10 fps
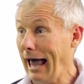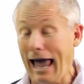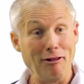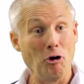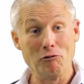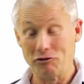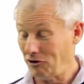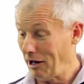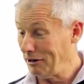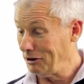and all of a
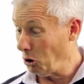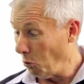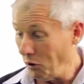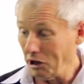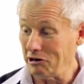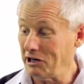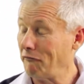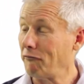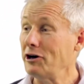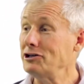sudden you wheel your
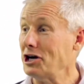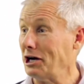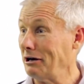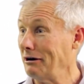fridge in,